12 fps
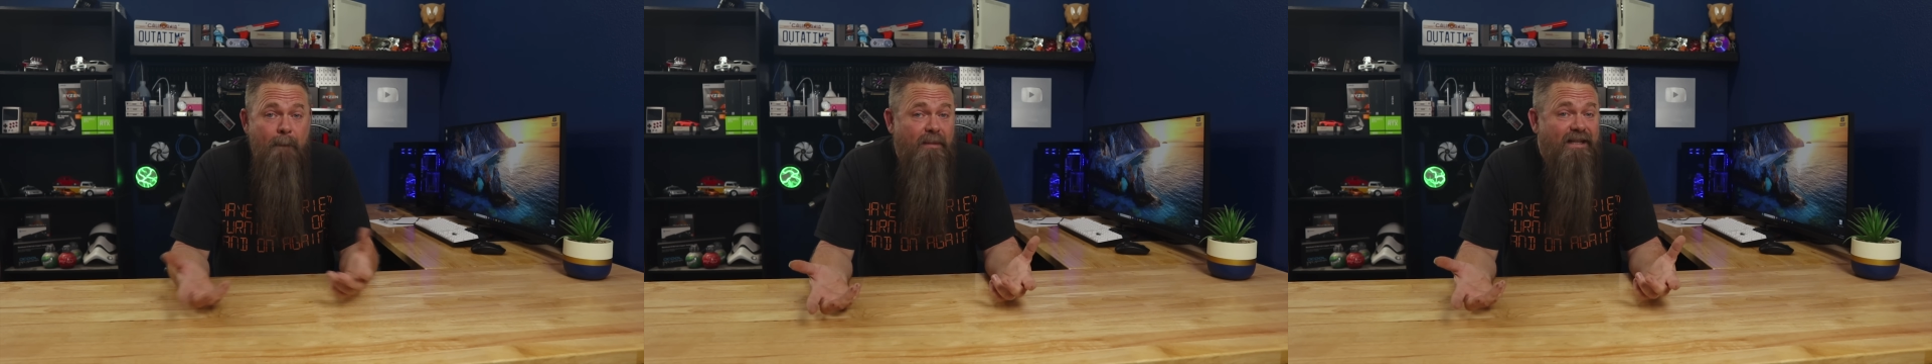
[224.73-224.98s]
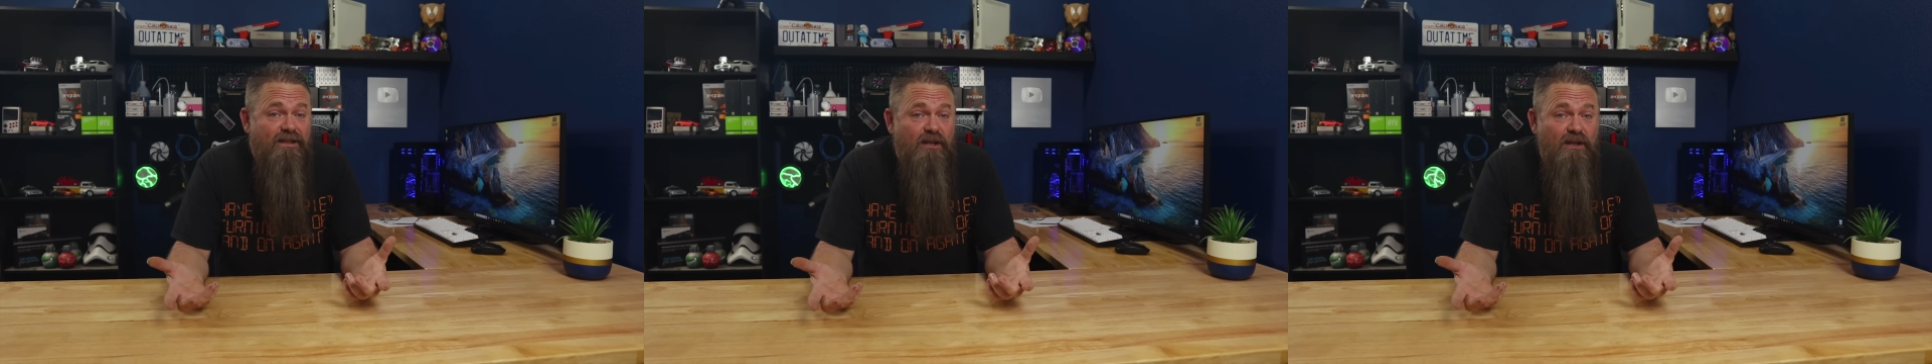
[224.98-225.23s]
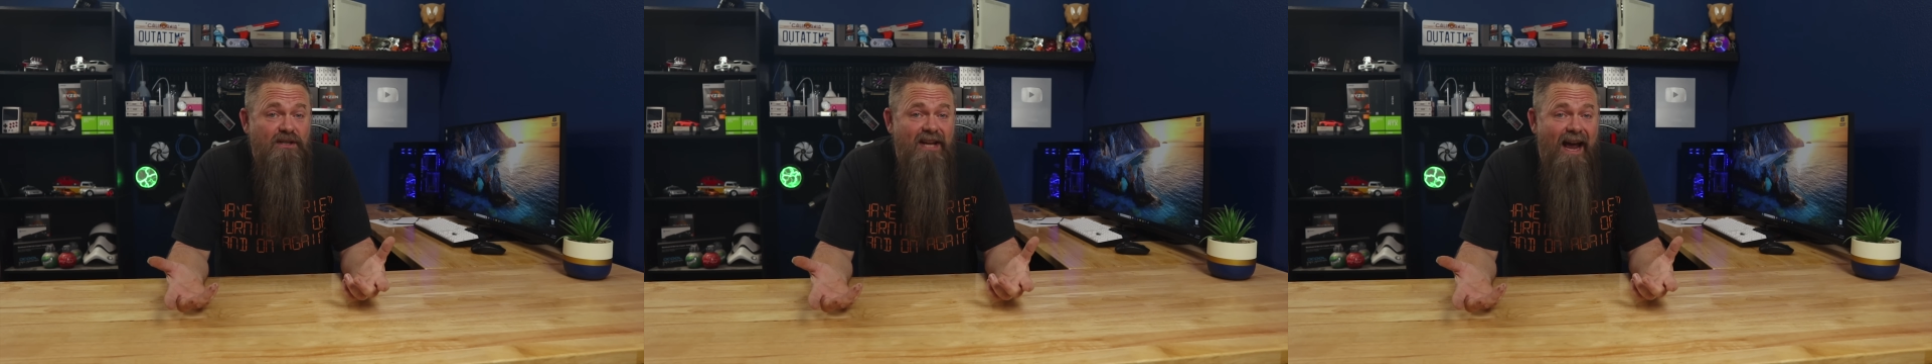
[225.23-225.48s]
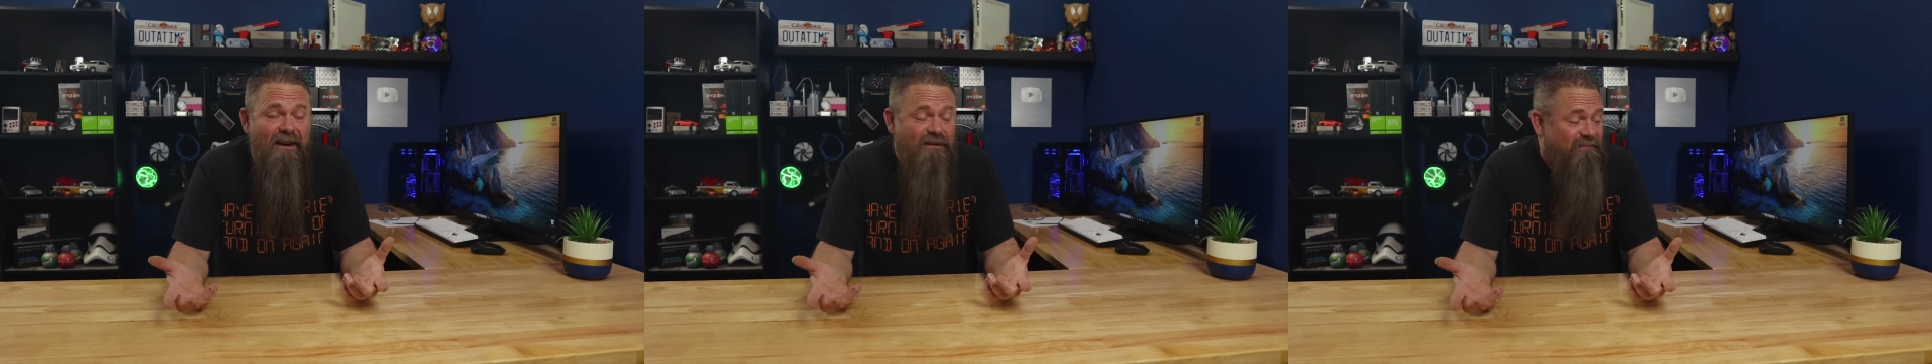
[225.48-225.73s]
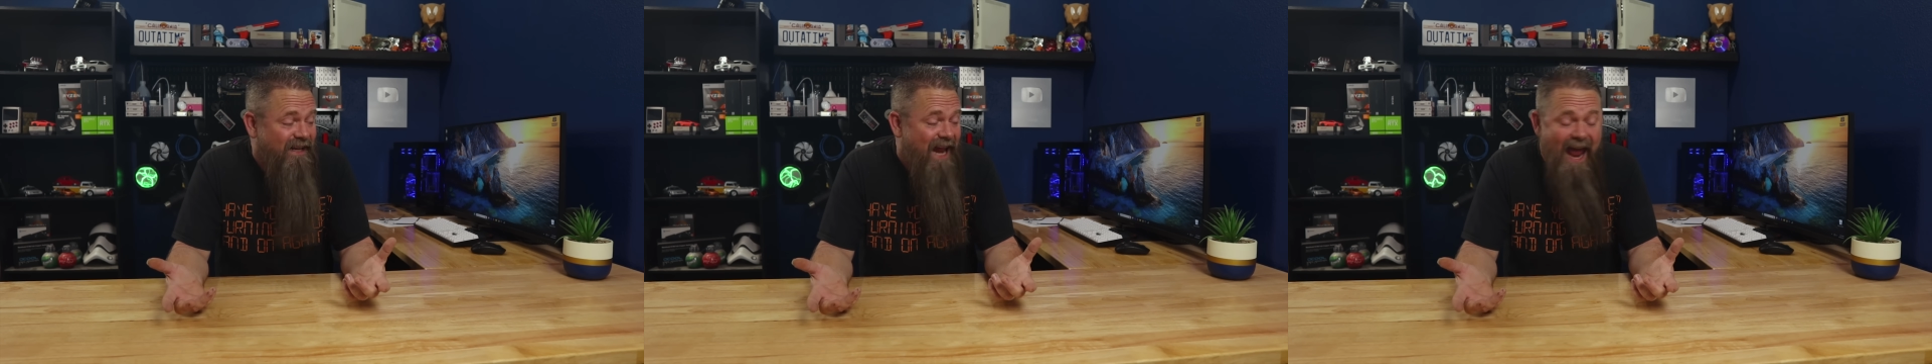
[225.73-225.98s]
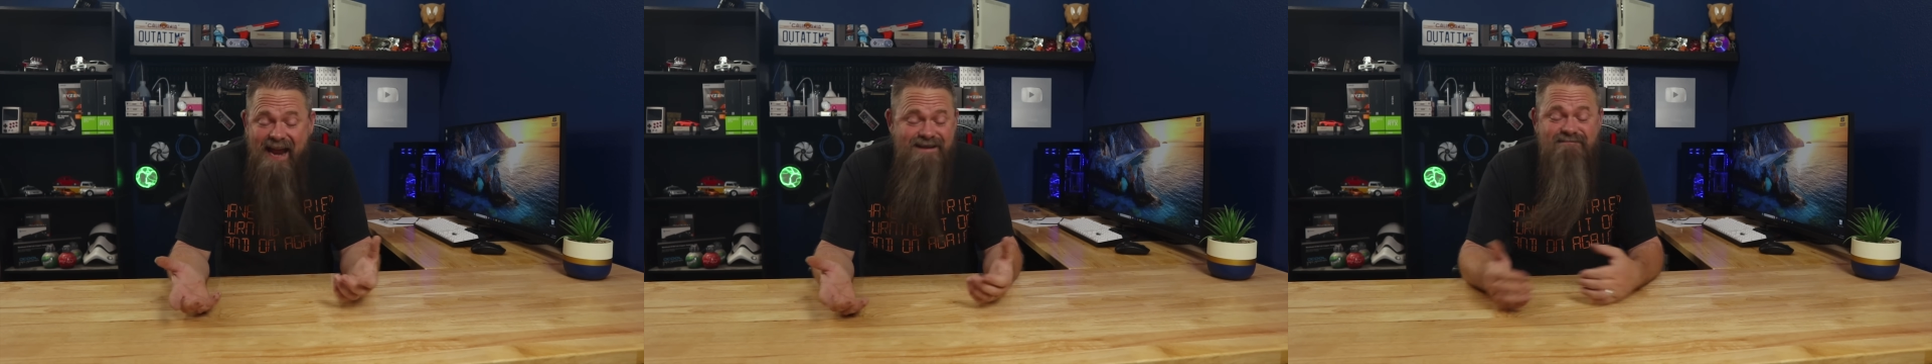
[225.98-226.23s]
But it turns out it
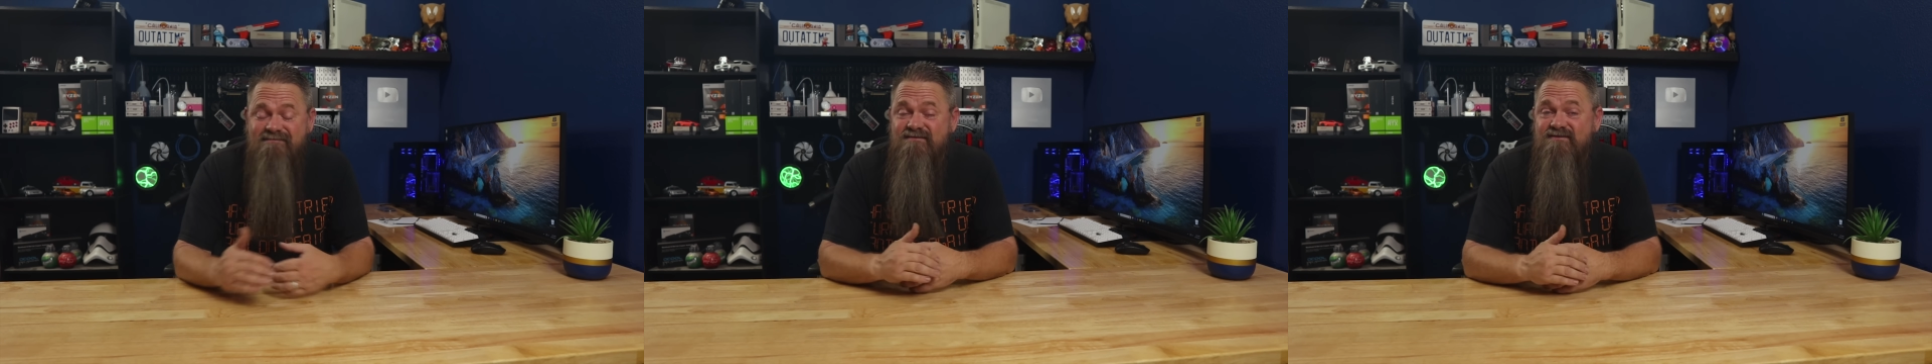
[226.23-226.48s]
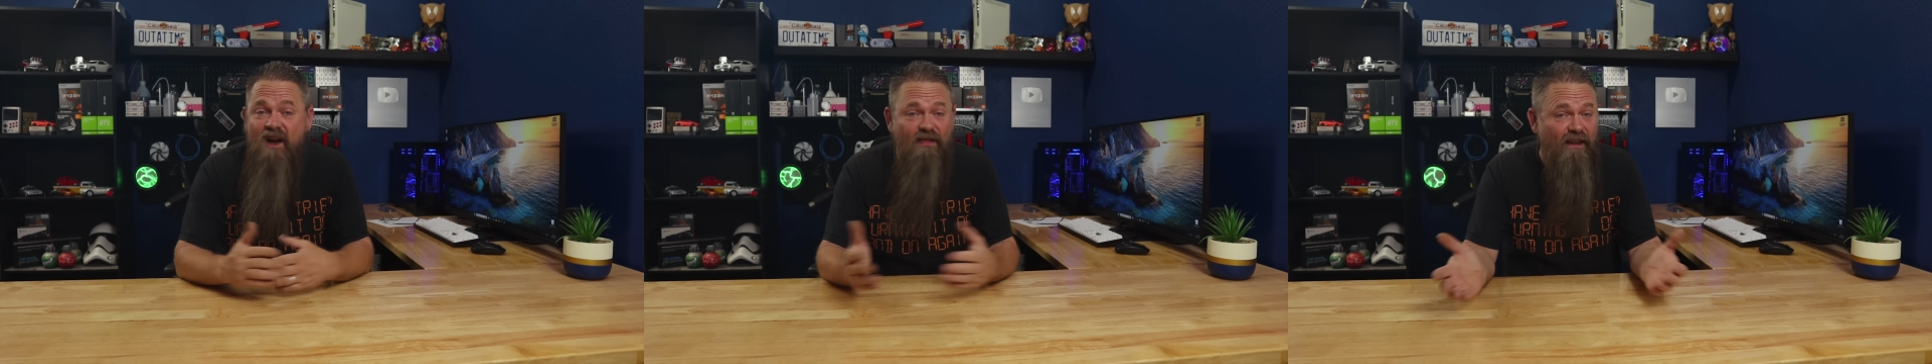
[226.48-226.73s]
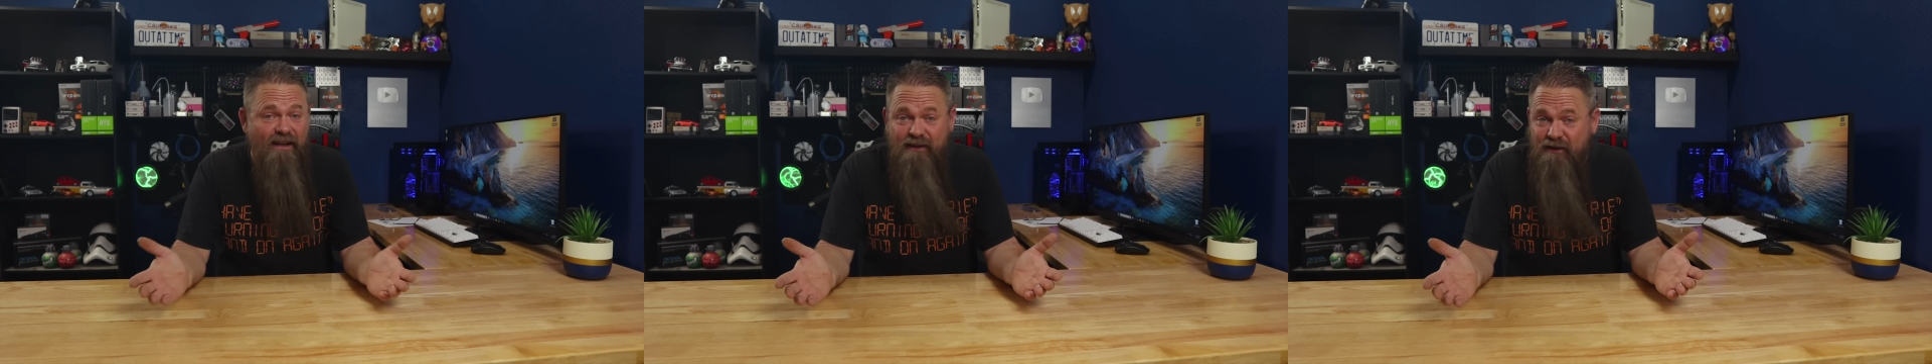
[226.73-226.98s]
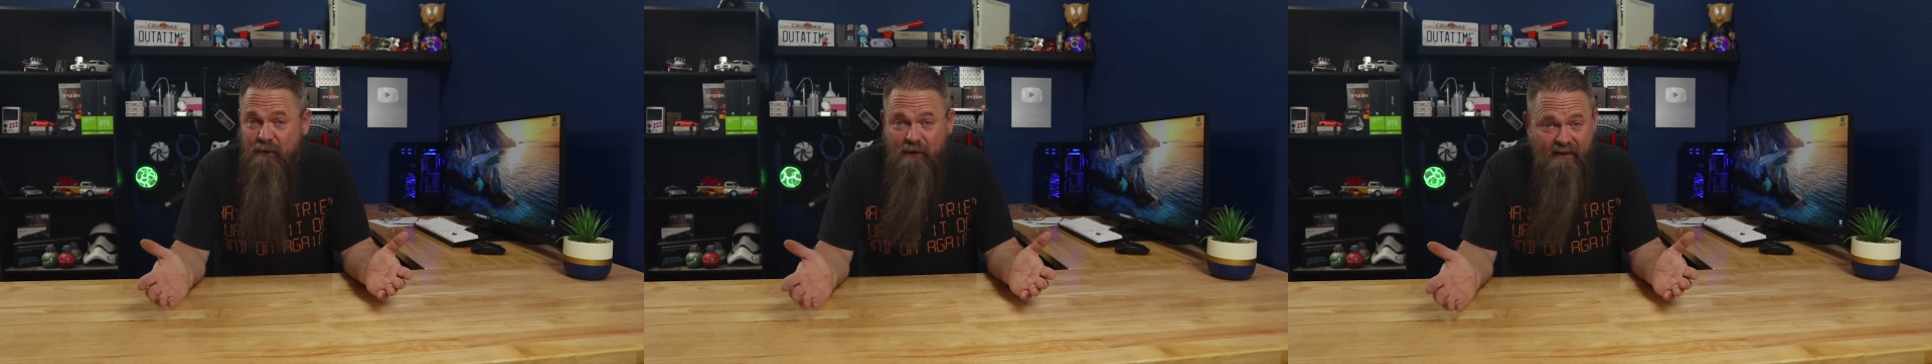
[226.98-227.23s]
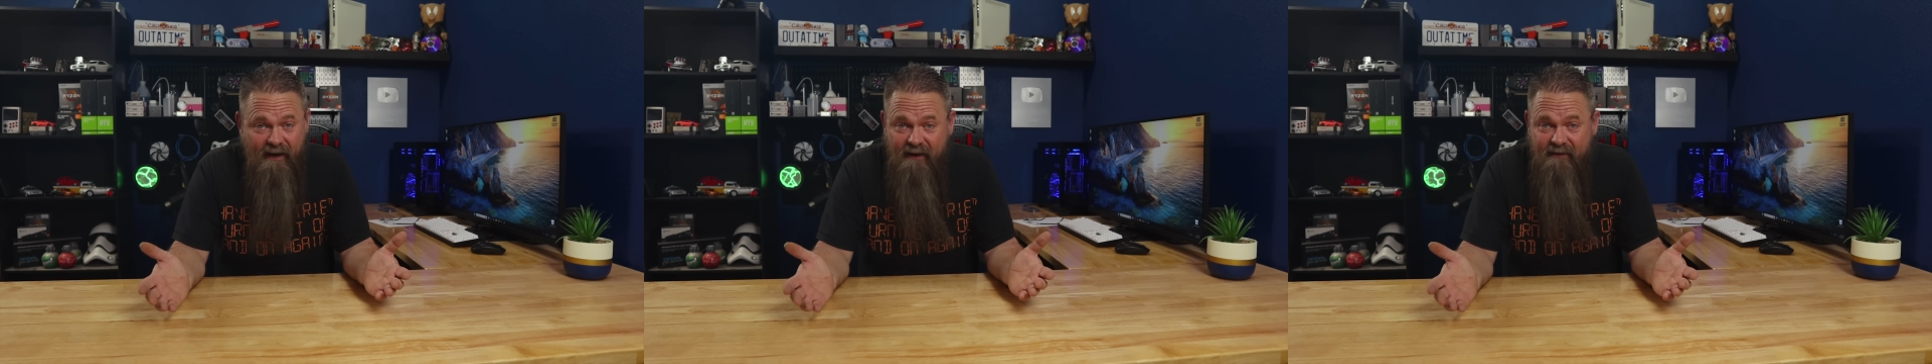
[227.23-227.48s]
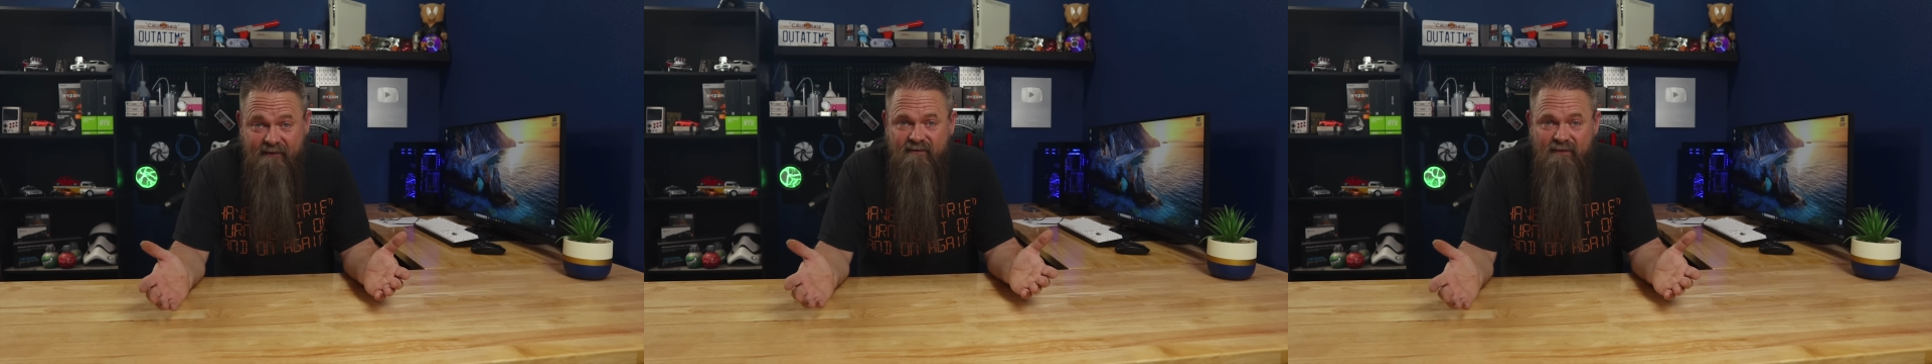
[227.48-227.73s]
had nothing to do with
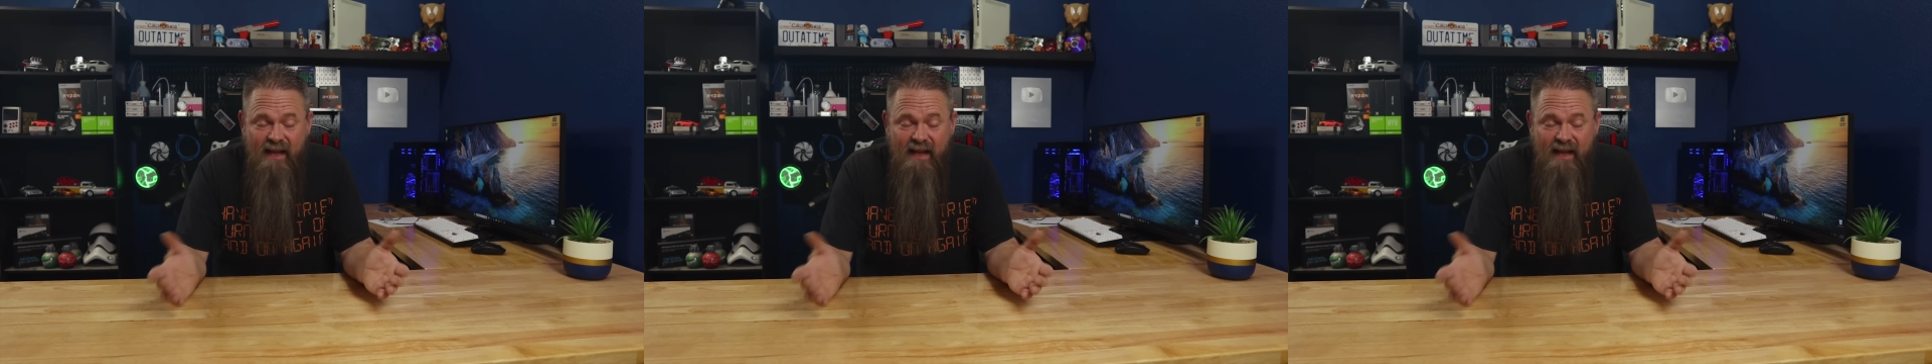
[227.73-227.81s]
that.